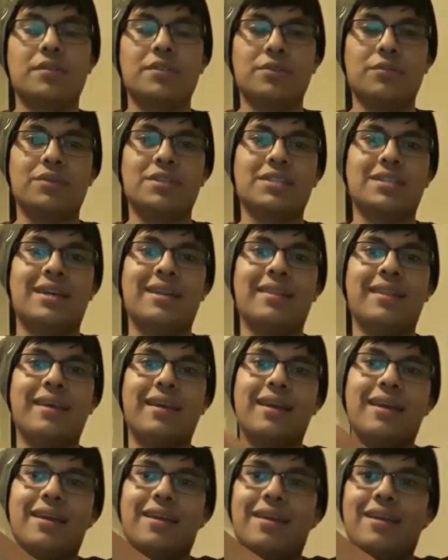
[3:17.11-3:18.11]
So it just kind of like
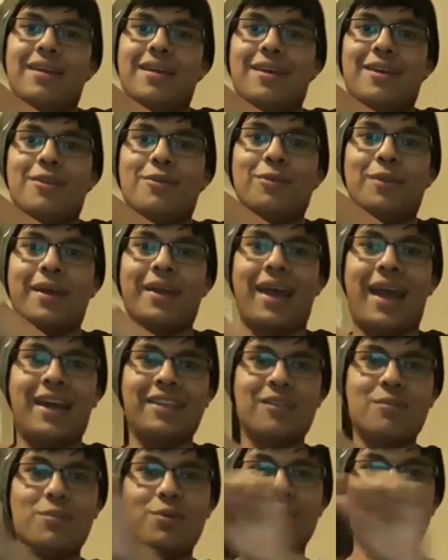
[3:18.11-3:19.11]
you like had
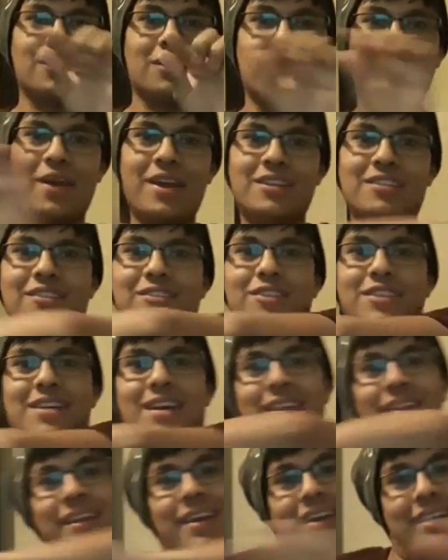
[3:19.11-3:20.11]
the music on the page and you just kind
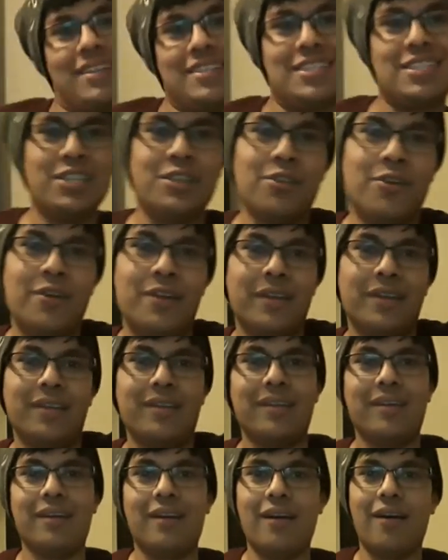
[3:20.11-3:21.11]
of like slurred it
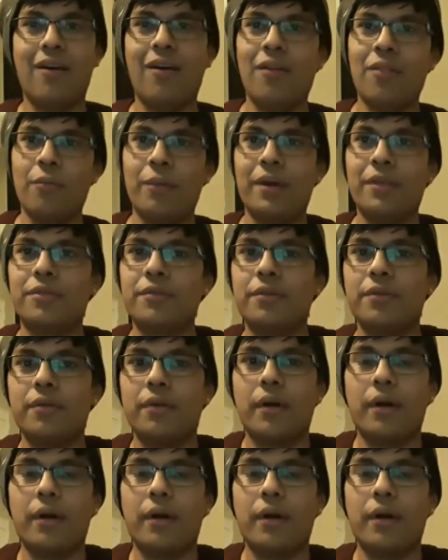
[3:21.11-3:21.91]
all the way through.